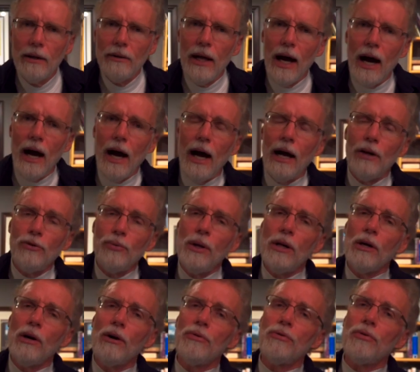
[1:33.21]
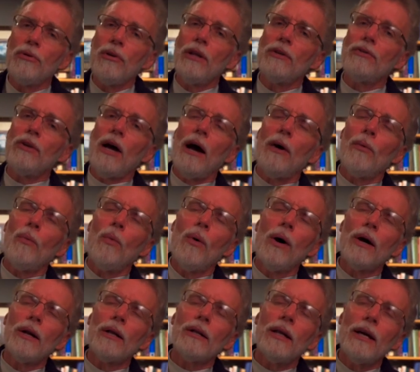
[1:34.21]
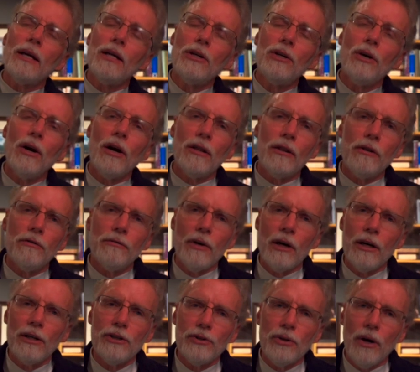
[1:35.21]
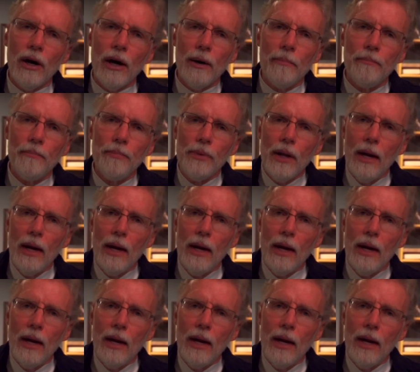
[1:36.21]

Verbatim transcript: Now, as we go through this, I want to let you know at the very start,